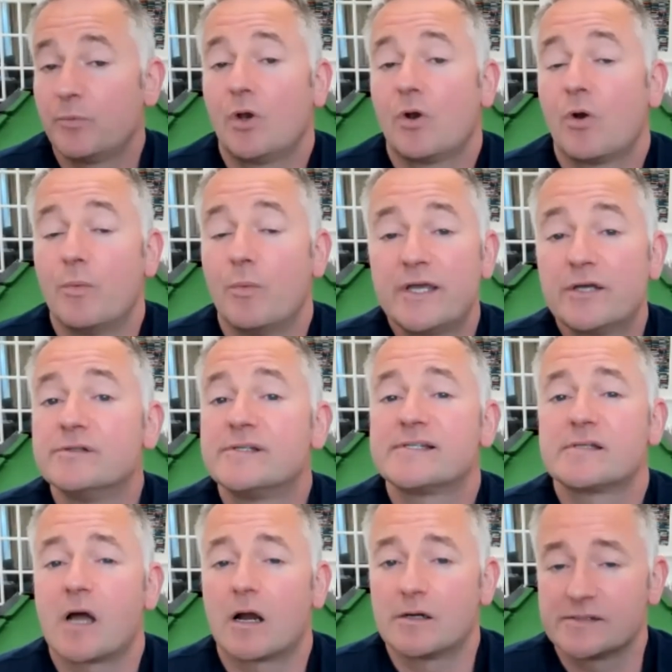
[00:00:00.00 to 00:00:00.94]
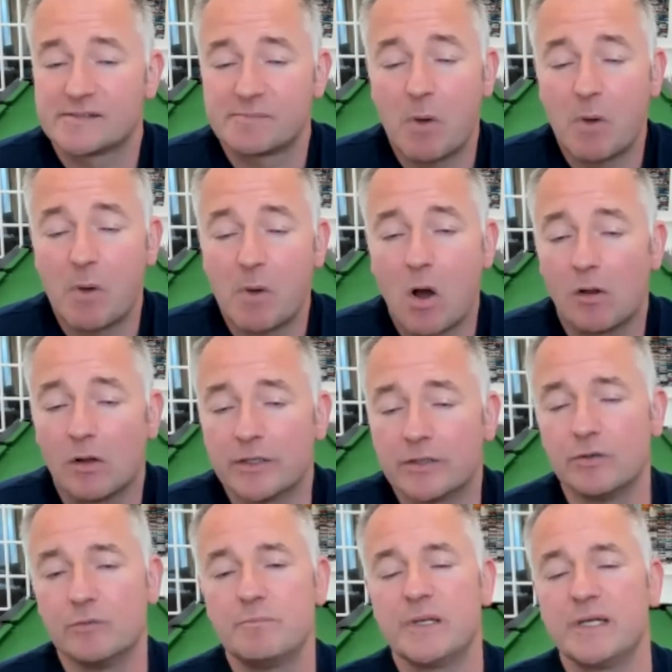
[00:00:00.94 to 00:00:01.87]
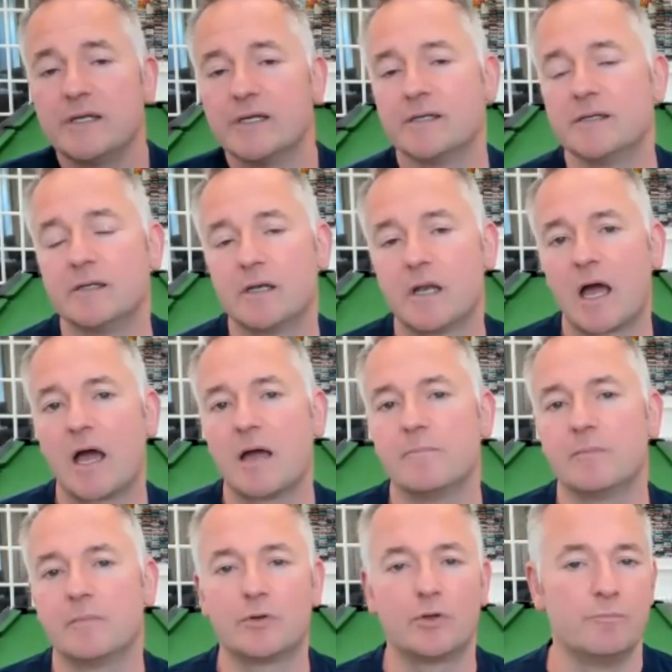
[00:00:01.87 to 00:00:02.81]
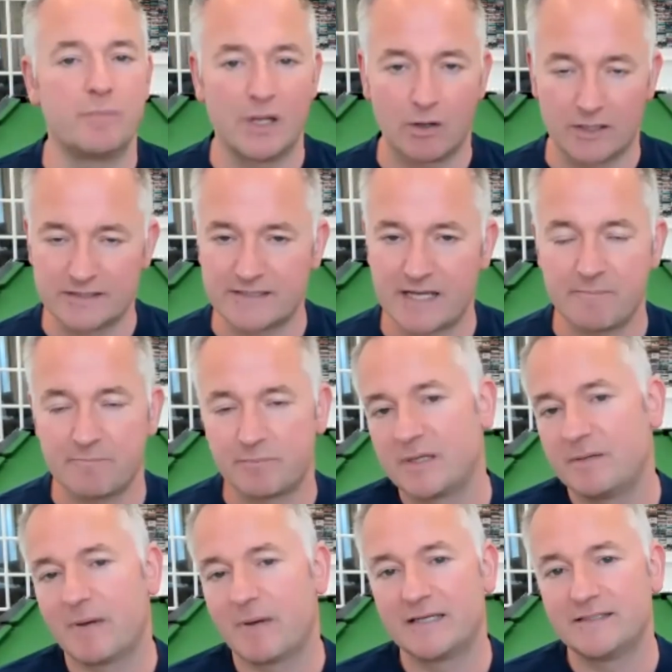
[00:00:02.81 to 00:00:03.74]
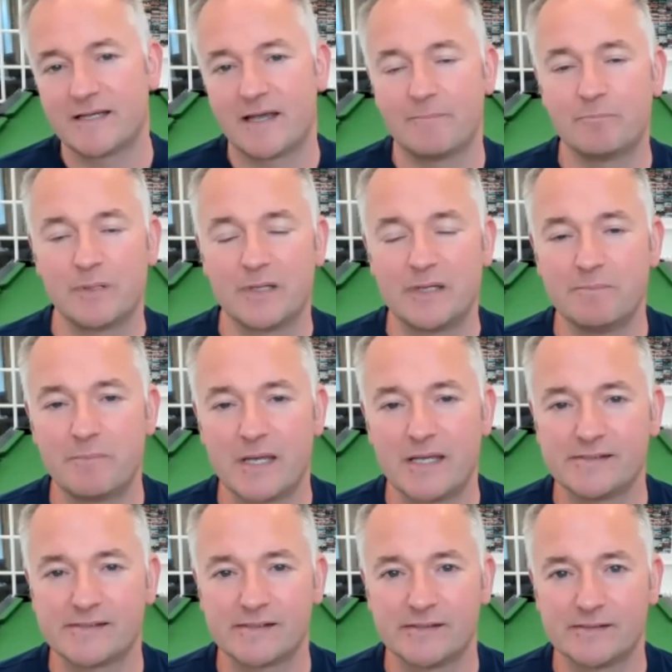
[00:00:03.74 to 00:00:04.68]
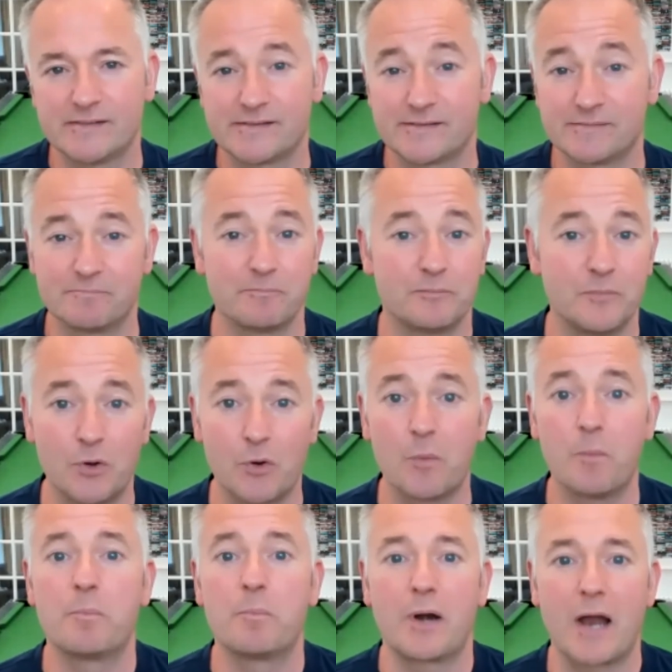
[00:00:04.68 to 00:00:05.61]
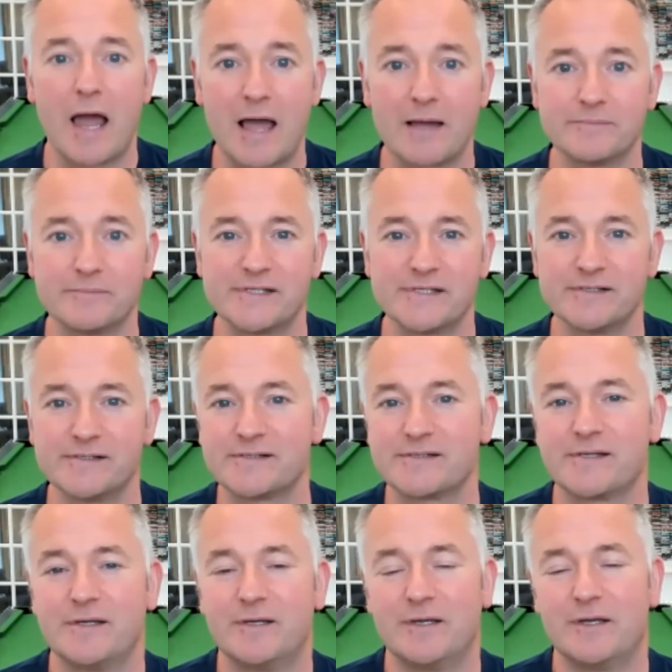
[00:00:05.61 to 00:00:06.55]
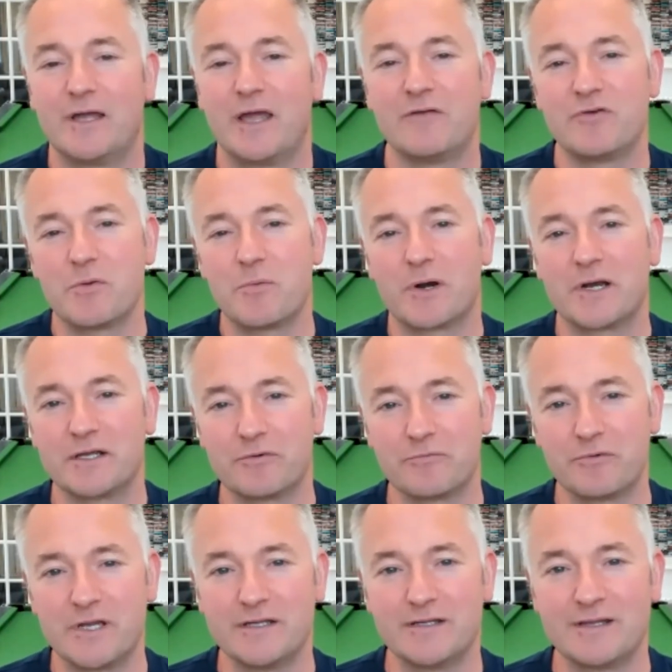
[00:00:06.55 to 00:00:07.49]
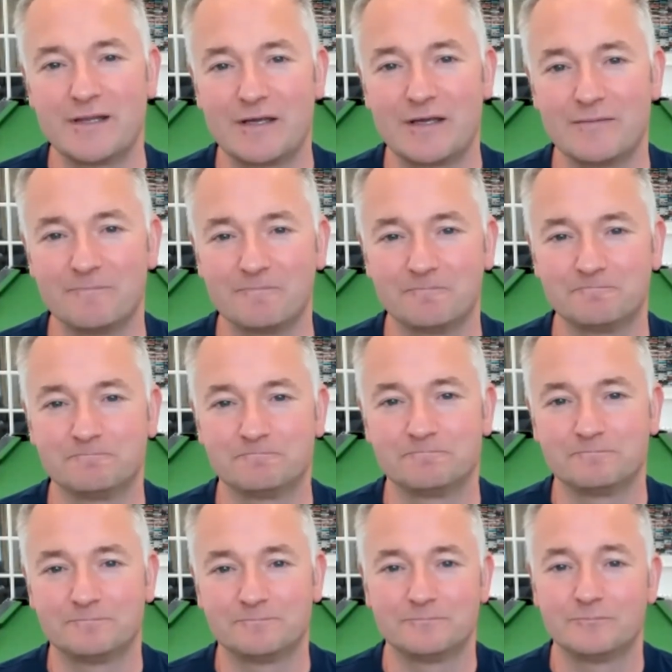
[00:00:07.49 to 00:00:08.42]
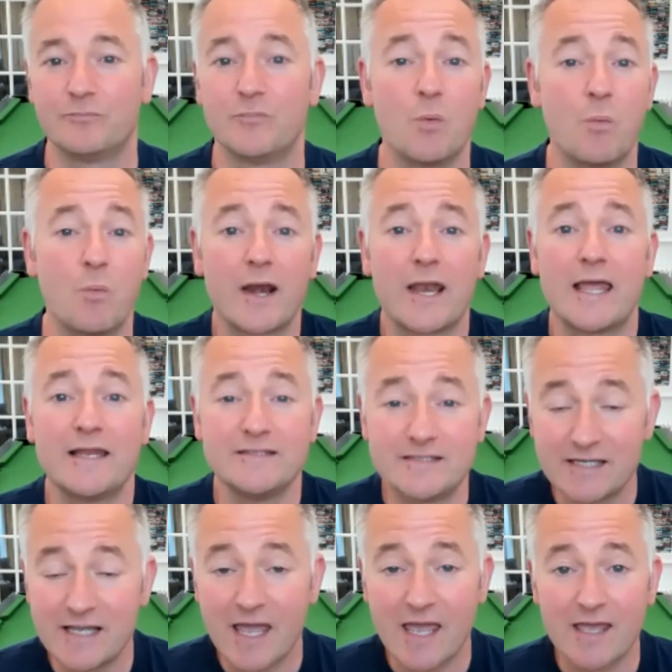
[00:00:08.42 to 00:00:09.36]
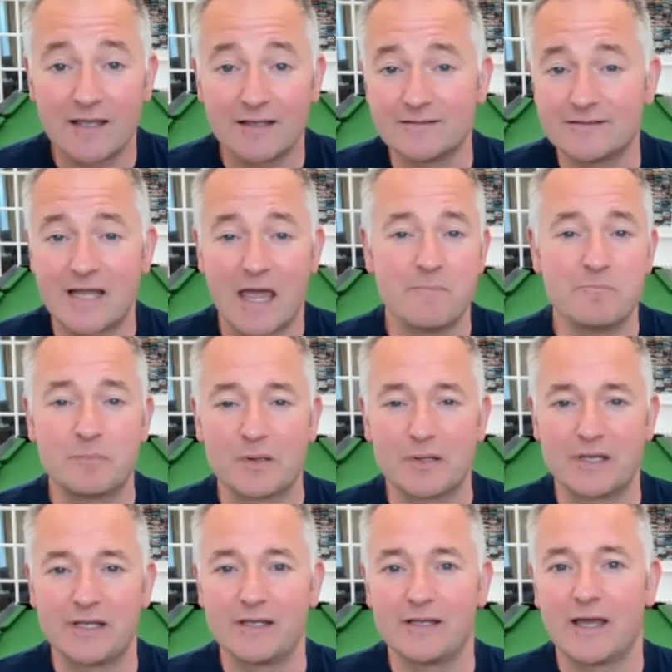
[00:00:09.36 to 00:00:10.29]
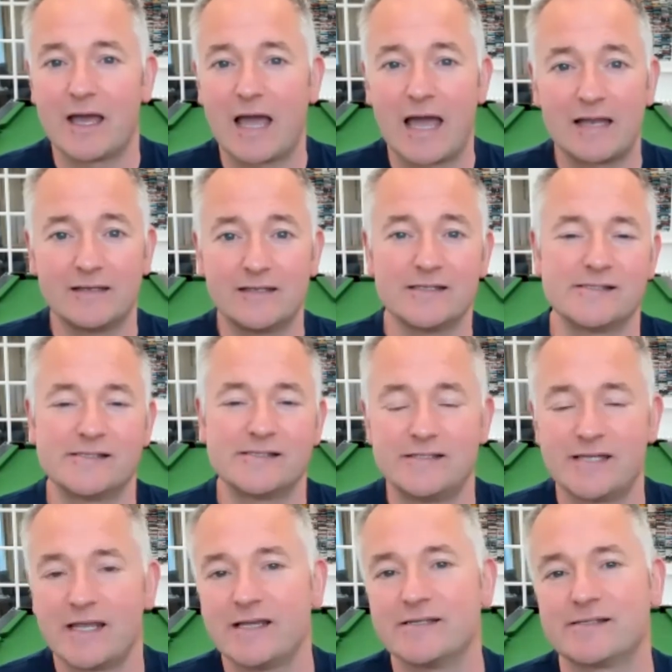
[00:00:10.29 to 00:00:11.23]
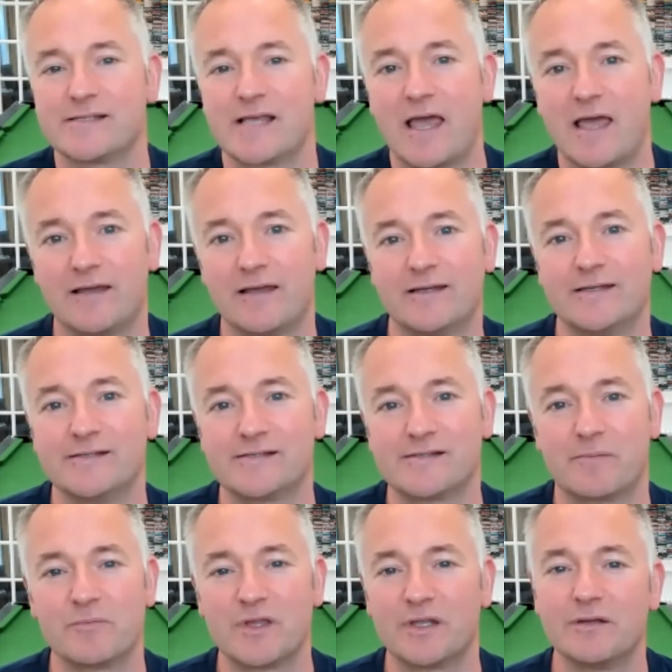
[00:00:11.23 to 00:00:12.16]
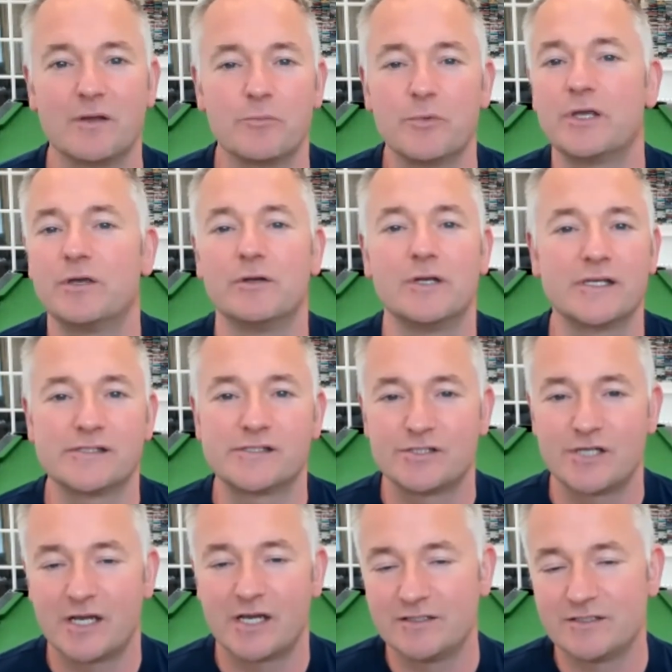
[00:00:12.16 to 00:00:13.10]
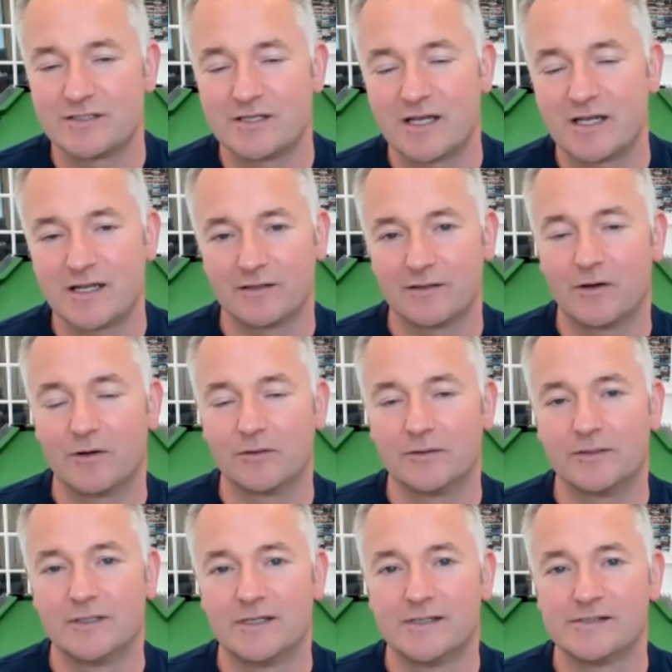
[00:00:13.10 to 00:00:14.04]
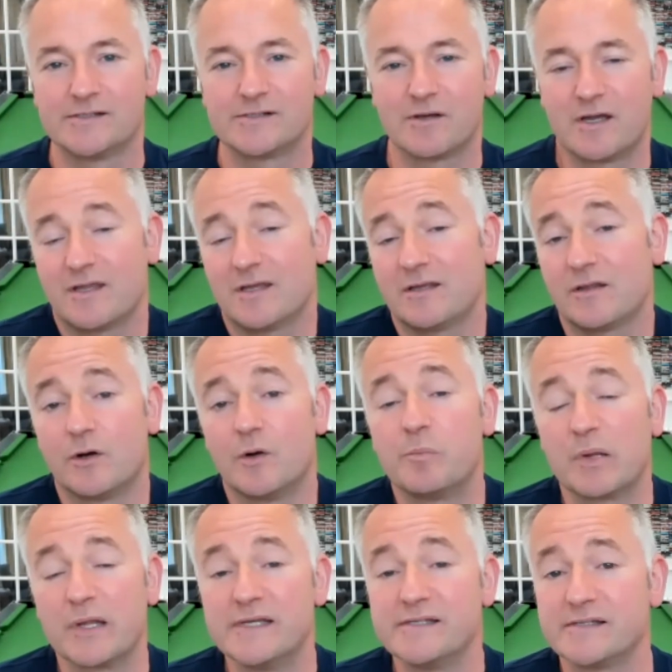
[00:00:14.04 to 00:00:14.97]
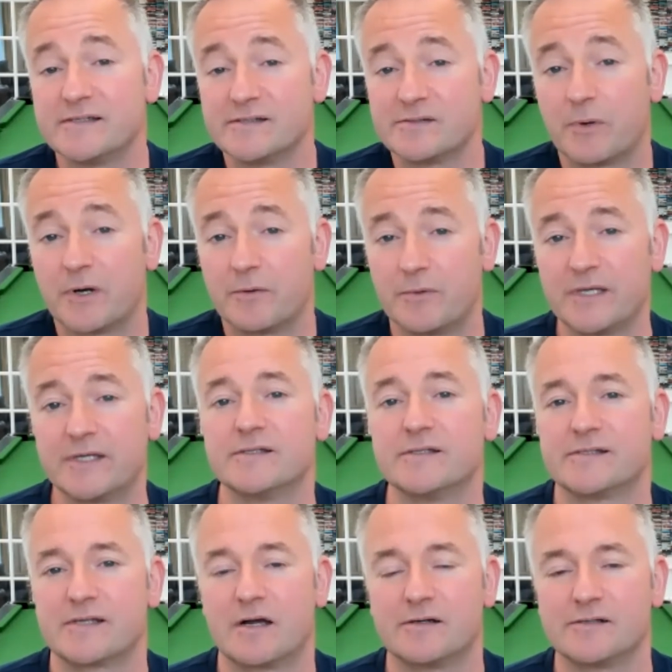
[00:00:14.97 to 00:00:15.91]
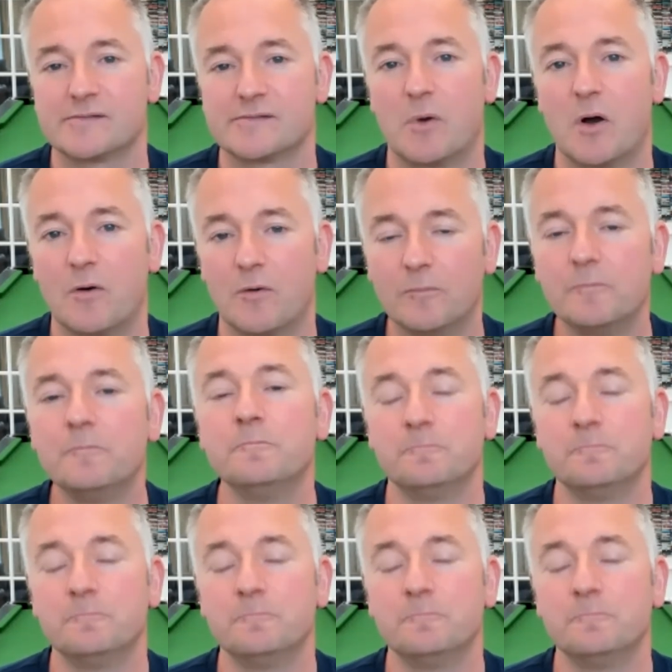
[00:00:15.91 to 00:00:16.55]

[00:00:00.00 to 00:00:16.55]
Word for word: you know we could start small it could be in um, could be on a template by template basis you know, perhaps it's everyone agreeing that the one NDA template and its data set is something that we can exchange data on. So I think there are places where we could start small.